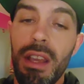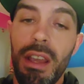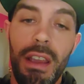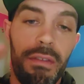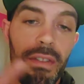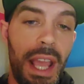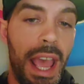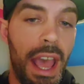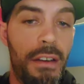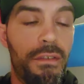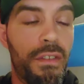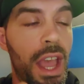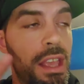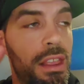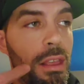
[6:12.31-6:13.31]
If they have
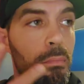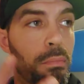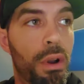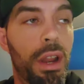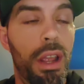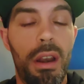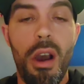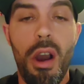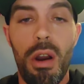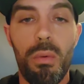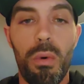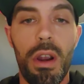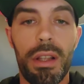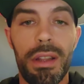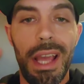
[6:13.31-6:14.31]
faith and put in hard
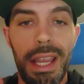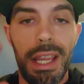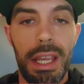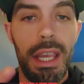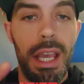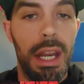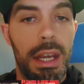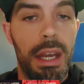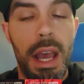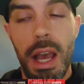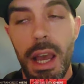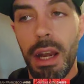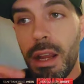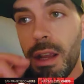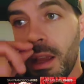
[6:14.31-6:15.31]
work, they could get it
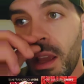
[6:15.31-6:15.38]
done.